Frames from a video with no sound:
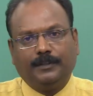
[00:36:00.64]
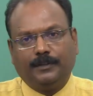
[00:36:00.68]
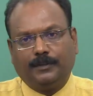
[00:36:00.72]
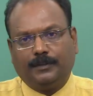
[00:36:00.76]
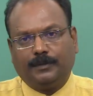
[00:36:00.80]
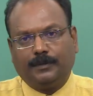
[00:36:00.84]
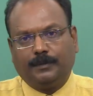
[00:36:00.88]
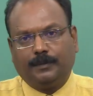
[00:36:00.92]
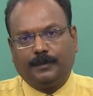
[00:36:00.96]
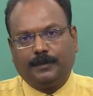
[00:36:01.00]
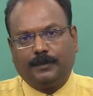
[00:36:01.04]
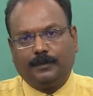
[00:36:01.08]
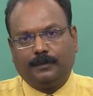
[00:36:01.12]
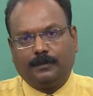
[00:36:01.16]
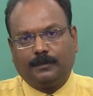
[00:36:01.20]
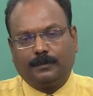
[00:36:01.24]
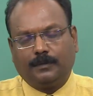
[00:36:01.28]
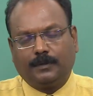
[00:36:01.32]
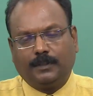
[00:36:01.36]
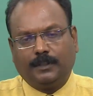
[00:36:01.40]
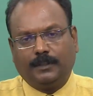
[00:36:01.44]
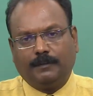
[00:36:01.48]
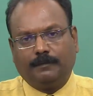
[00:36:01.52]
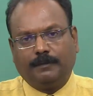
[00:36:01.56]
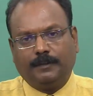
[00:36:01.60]
interview,
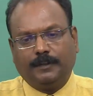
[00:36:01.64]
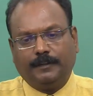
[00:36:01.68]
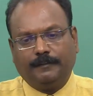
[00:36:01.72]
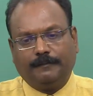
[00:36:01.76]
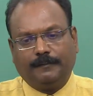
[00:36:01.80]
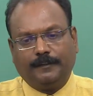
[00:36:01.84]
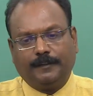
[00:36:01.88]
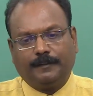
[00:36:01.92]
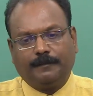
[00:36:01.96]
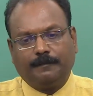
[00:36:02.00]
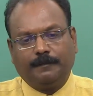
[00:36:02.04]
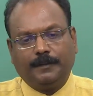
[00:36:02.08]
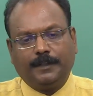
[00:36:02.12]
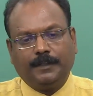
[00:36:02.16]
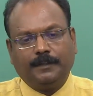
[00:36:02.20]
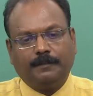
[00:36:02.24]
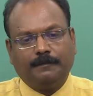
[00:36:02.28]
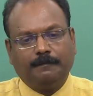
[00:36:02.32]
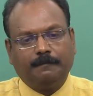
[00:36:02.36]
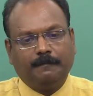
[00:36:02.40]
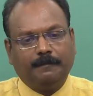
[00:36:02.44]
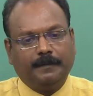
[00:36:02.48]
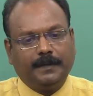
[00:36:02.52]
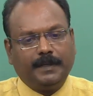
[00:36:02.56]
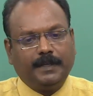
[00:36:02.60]
even if it went
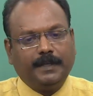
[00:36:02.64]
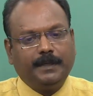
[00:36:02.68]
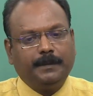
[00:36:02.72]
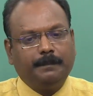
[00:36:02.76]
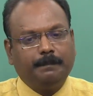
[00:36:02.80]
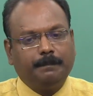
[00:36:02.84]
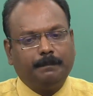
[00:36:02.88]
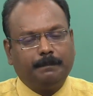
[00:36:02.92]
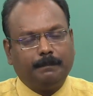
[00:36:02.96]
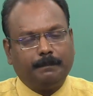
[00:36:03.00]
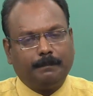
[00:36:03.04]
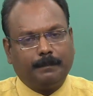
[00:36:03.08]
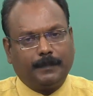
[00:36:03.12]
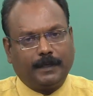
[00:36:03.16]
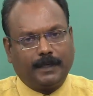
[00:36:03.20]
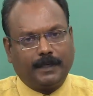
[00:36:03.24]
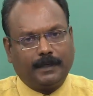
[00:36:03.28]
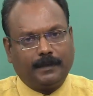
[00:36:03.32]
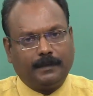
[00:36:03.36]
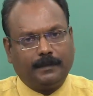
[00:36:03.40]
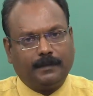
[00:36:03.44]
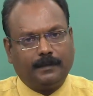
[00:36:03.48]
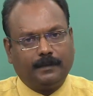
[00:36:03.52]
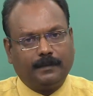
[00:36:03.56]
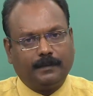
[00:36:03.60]
very
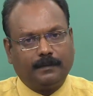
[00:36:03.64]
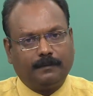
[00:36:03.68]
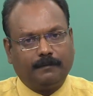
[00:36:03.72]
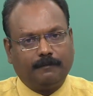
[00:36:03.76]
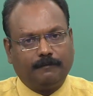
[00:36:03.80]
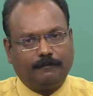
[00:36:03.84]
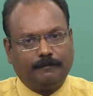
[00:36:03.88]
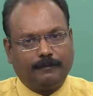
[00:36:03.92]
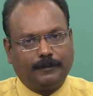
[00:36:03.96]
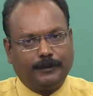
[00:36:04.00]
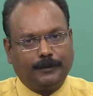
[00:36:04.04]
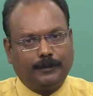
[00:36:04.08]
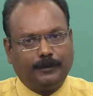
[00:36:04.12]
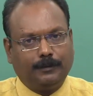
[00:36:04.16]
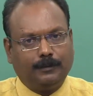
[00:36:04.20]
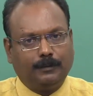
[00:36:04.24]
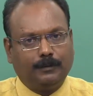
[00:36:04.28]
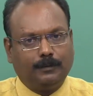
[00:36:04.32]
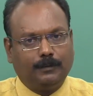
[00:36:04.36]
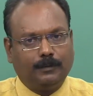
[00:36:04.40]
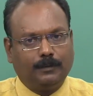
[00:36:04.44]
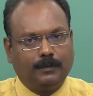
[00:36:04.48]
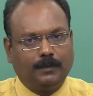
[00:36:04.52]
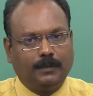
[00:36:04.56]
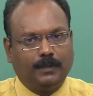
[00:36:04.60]
bad for you,